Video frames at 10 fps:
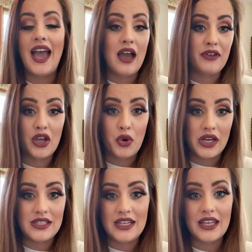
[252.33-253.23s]
having a
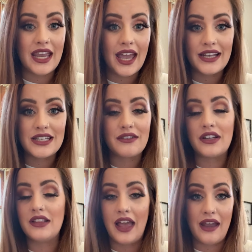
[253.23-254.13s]
crazy, like hectic
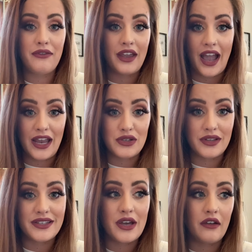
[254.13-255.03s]
life. Like I do
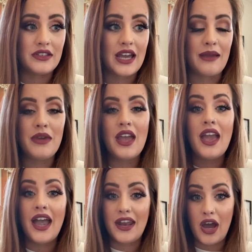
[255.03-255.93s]
this all the time
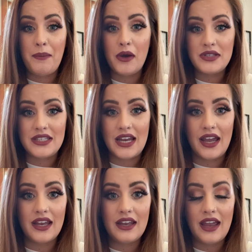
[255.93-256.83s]
and I'll post
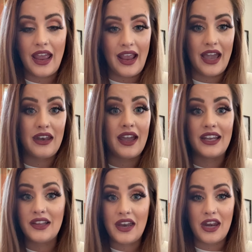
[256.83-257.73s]
it and I
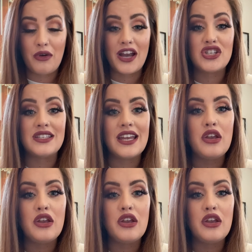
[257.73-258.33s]
get a lot of interactions.